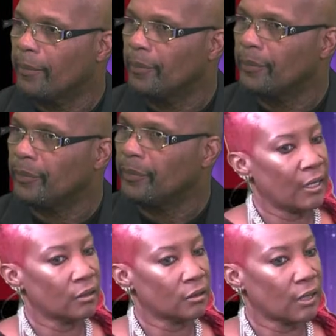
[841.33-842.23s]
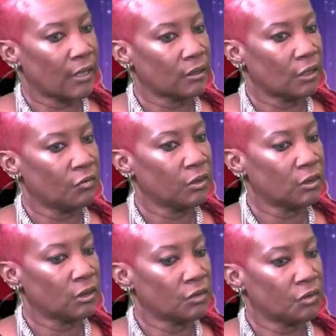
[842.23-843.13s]
it has, like, say for
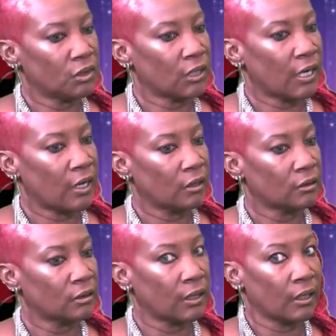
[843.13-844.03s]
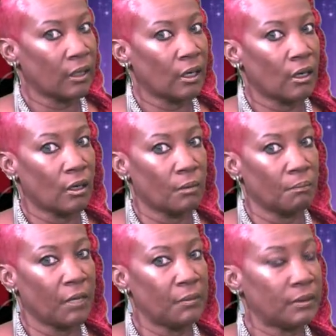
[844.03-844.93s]
instance, if your child is, say,
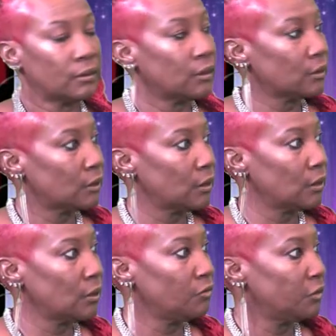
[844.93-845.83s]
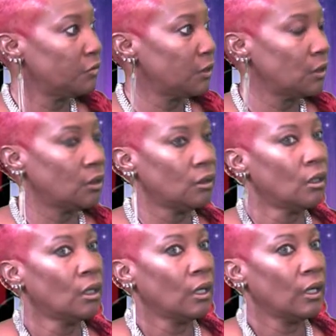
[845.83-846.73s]
maybe 16, 15,
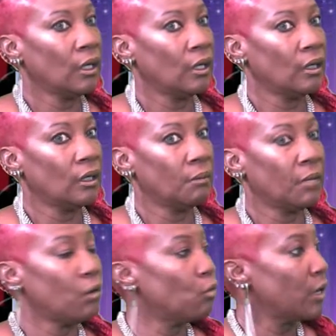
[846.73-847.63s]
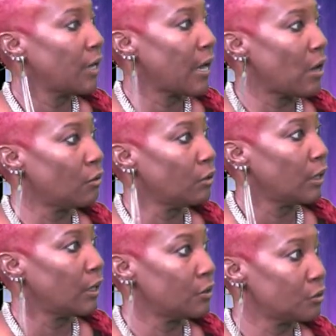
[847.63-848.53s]
and it may run out
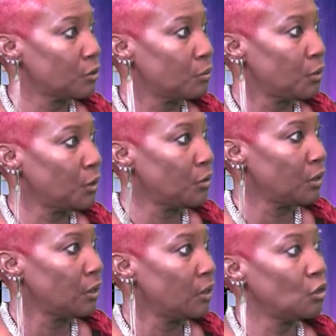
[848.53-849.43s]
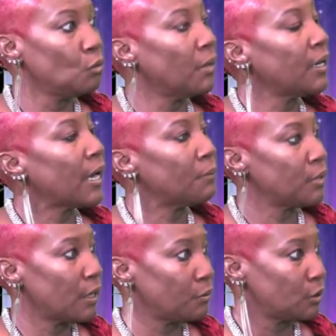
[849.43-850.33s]
at a certain period, then you may not
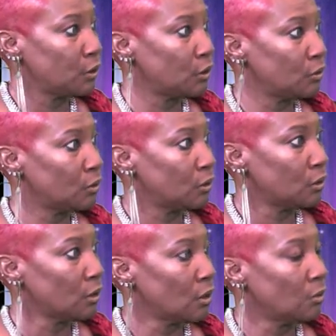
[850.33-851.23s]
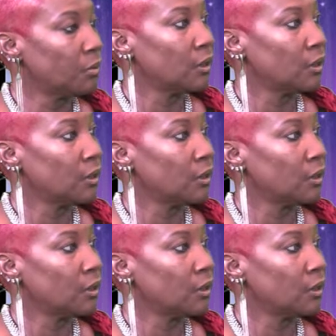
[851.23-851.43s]
be able to use it. But